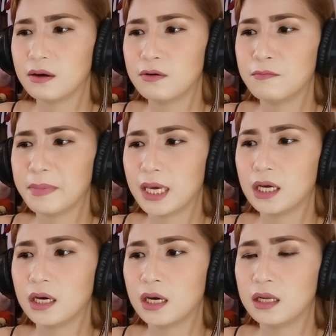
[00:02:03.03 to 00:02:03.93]
Oh my
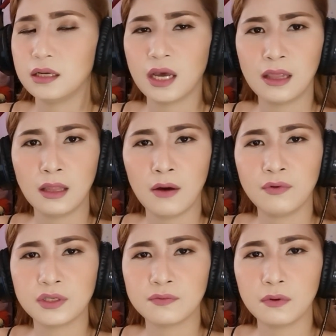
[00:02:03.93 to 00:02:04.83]
God, I love
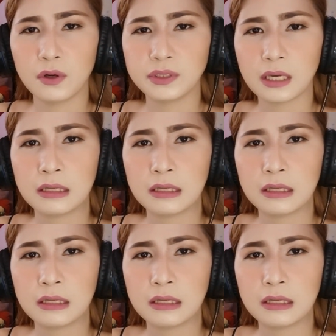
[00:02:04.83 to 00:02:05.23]
his voice.